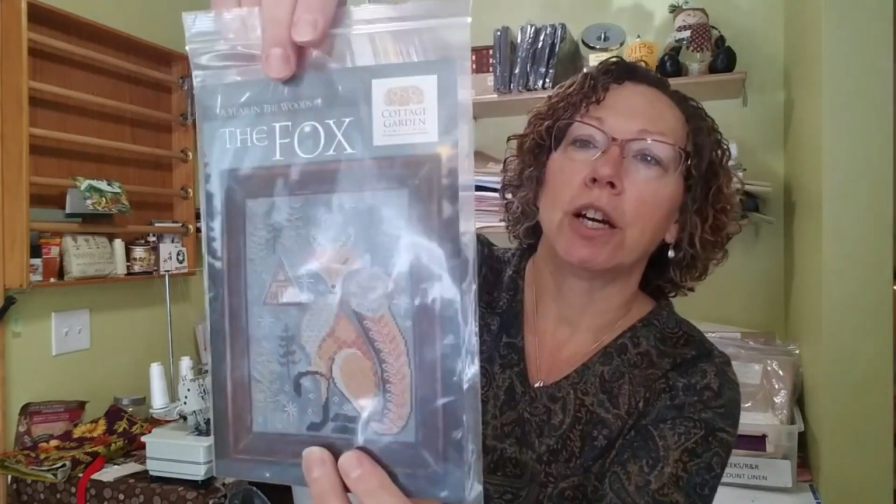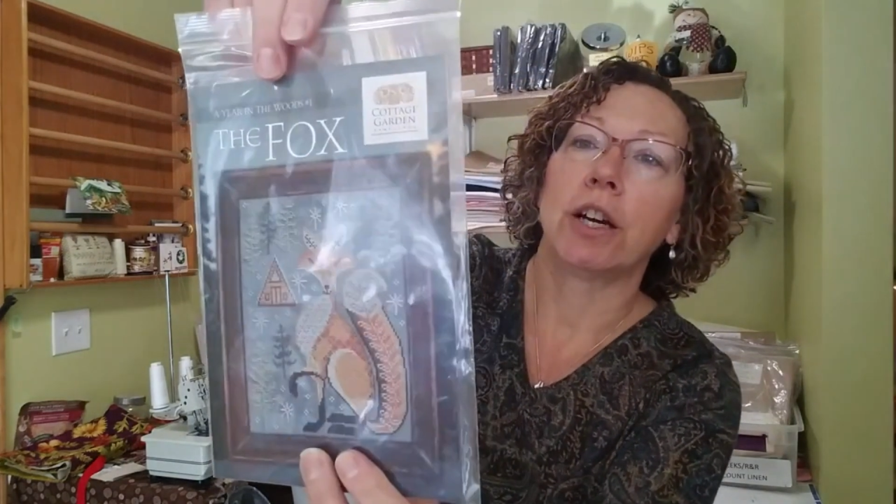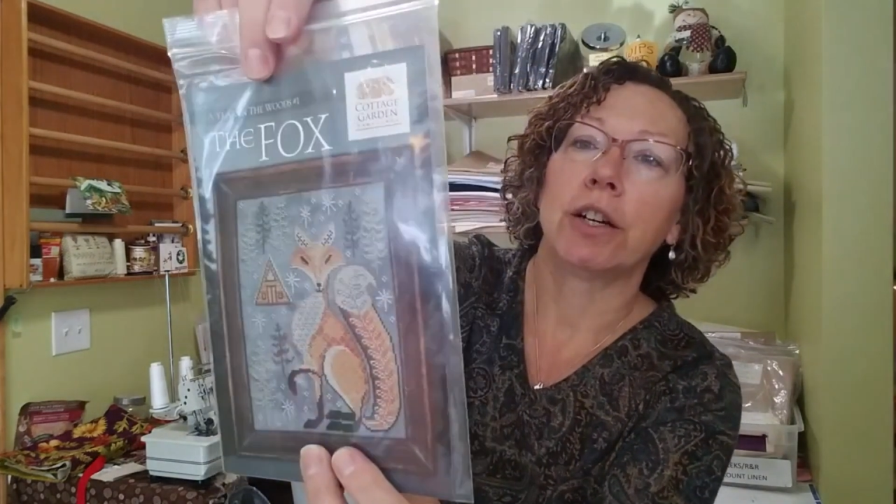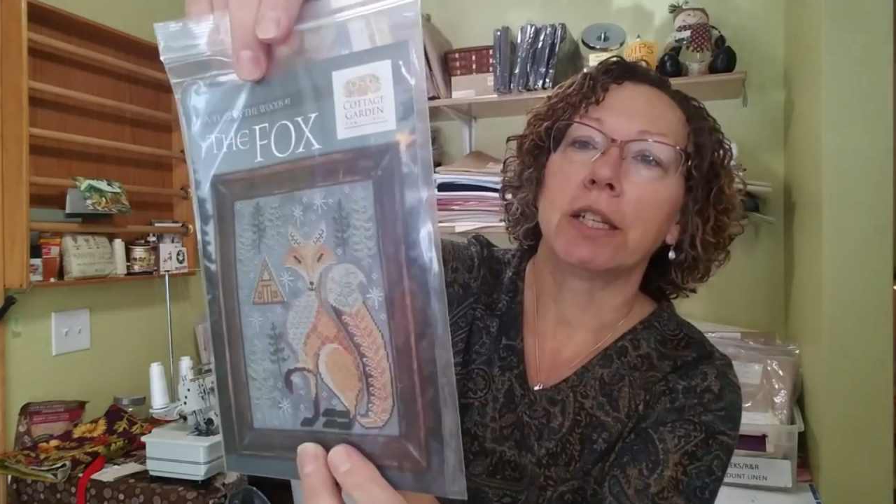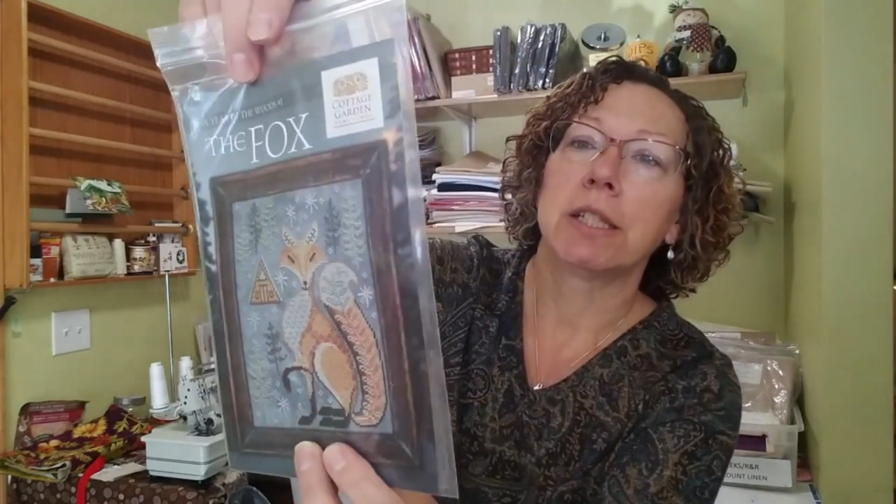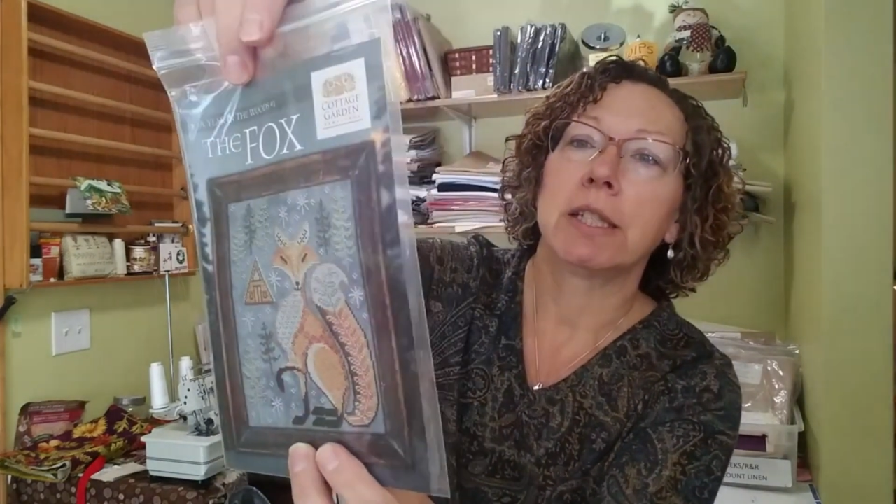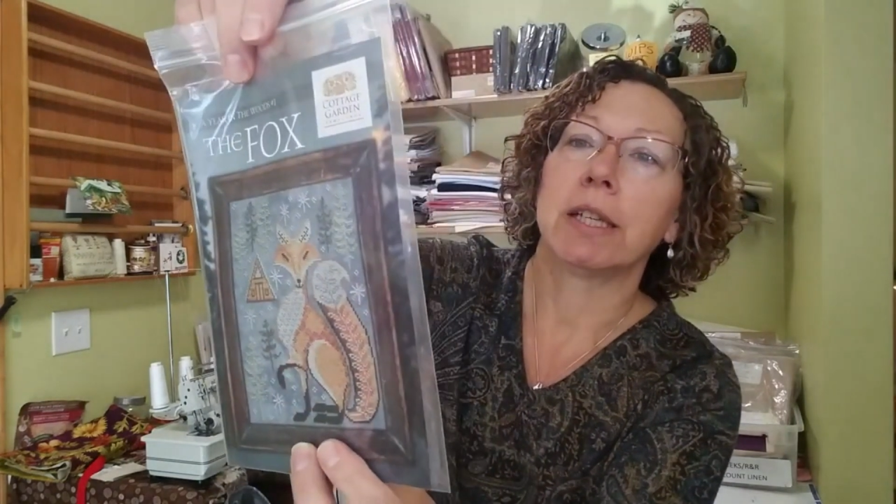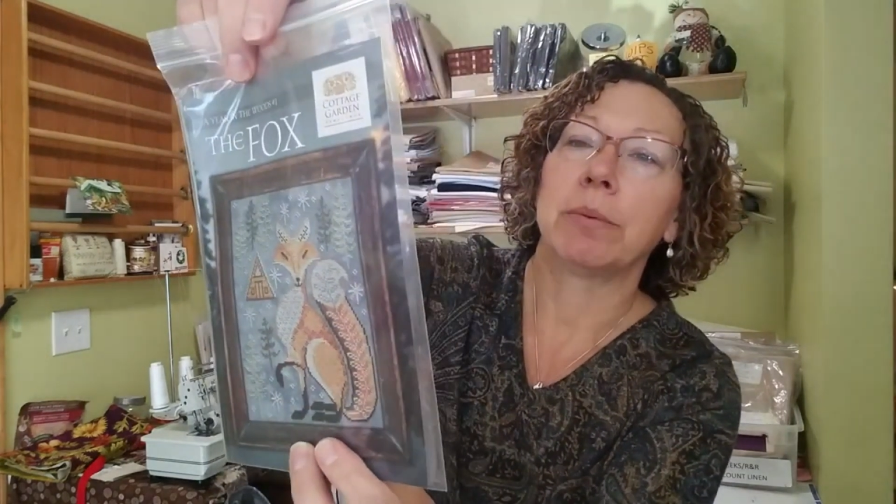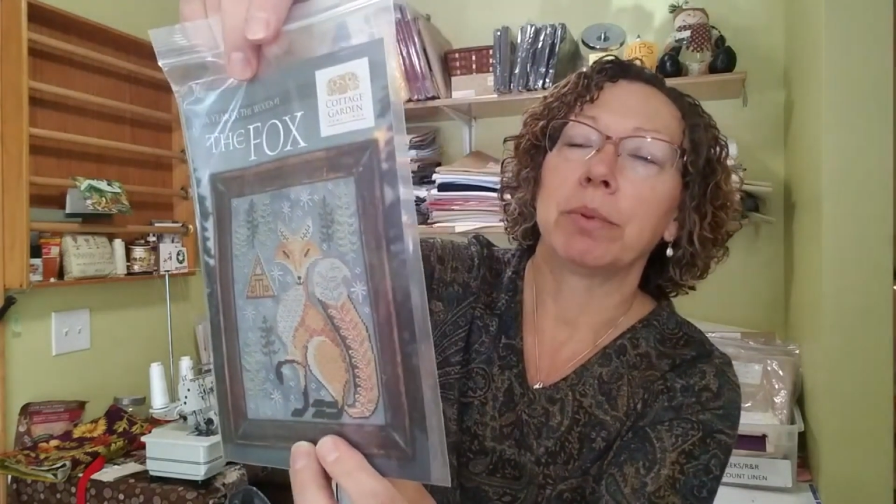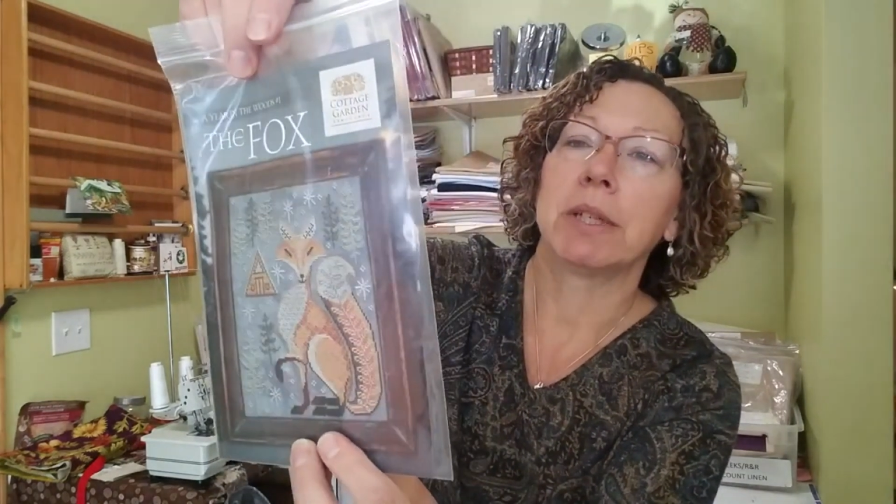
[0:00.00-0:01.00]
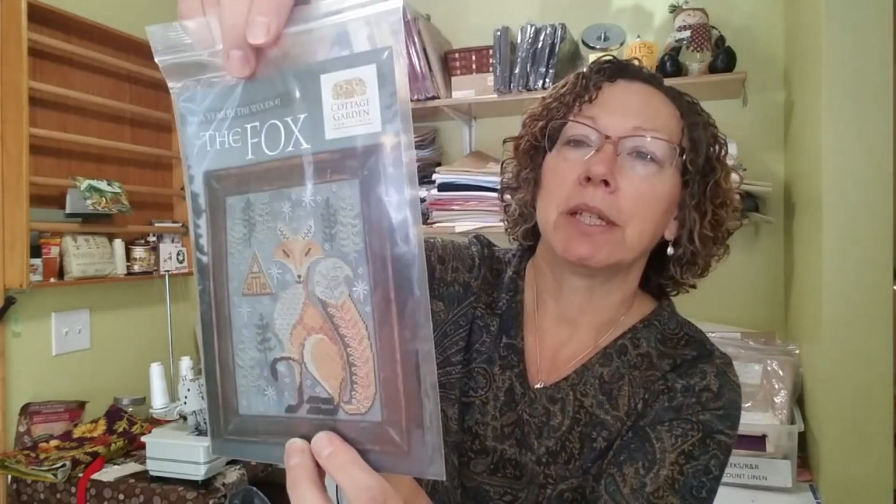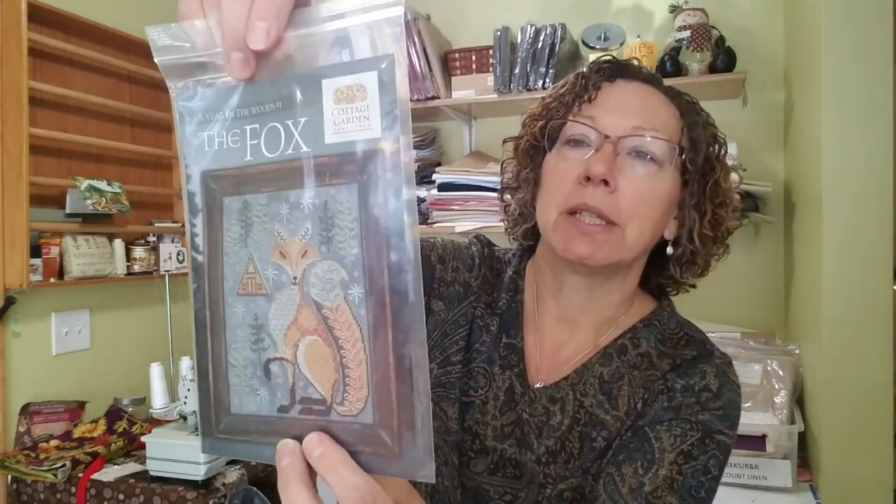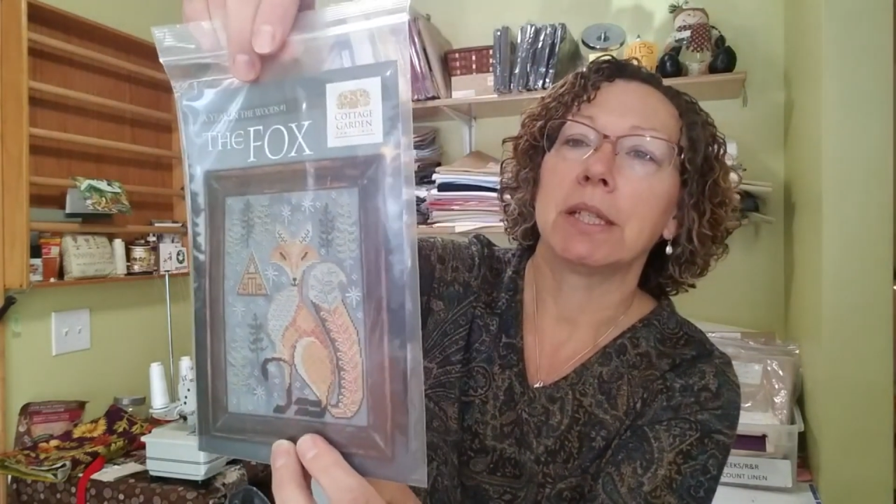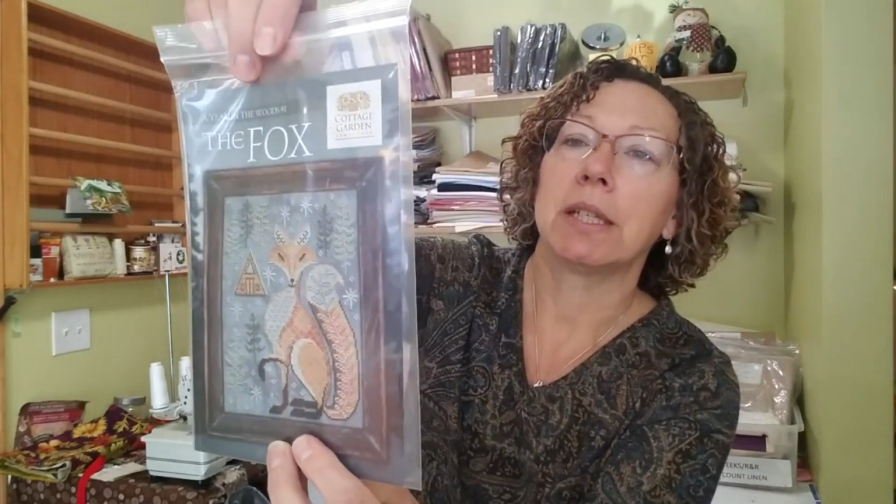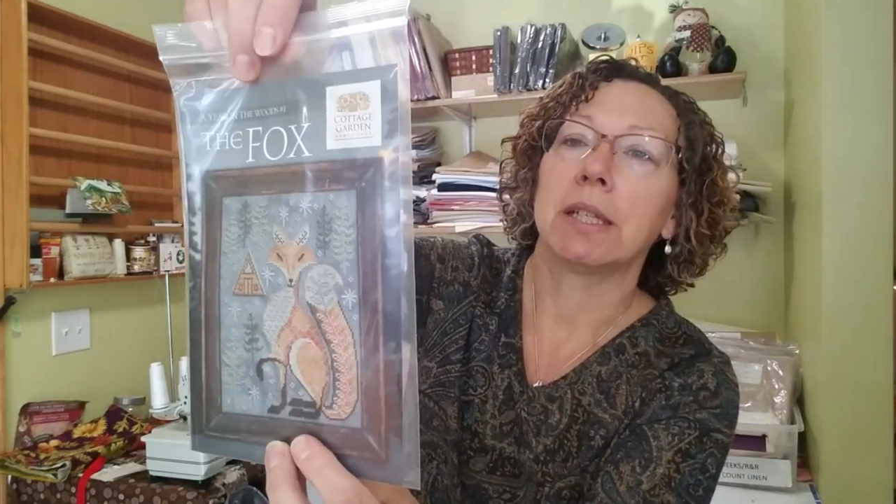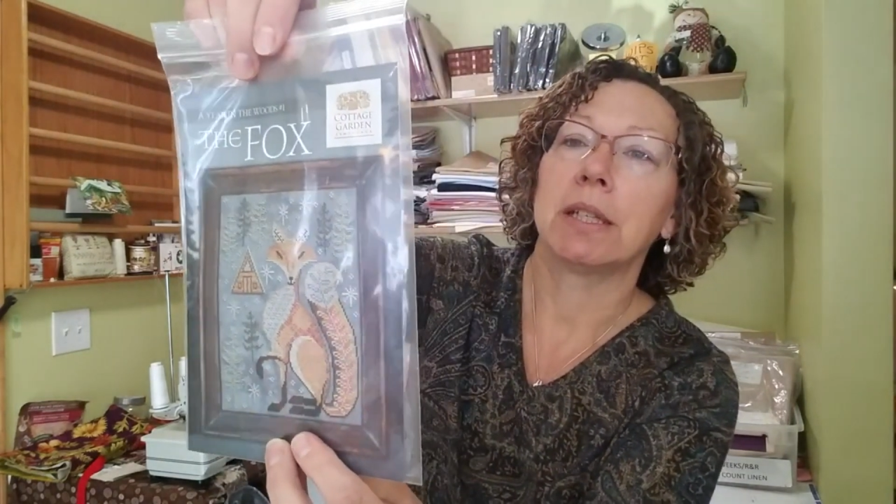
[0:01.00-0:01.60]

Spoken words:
Garden Samplings.